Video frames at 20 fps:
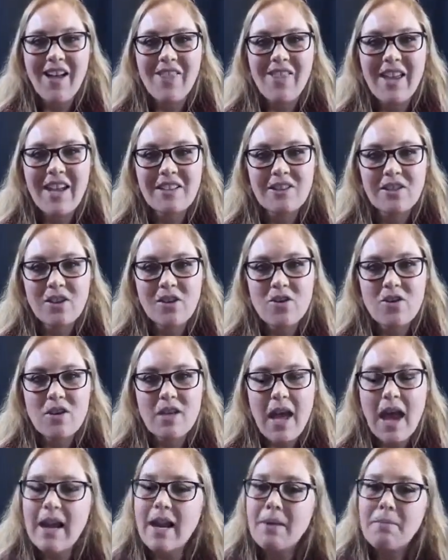They learn
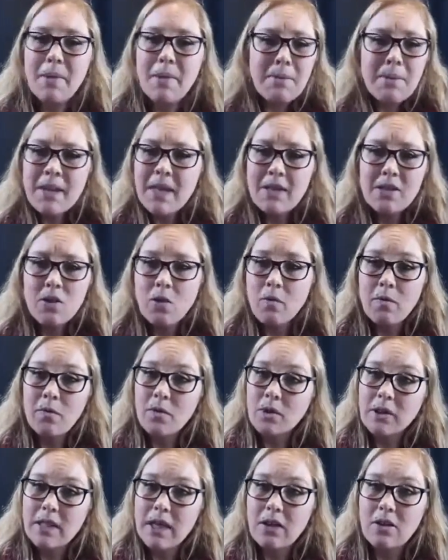that, and maybe they don't
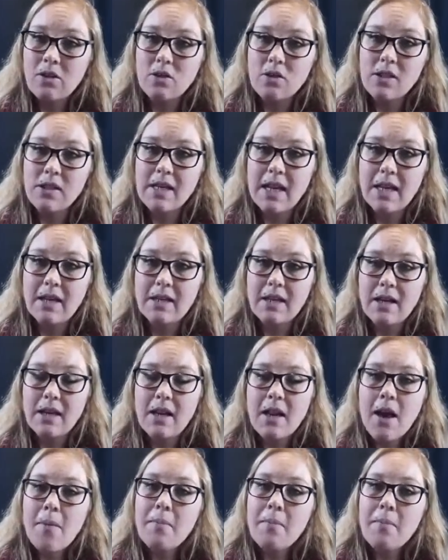fully understand it,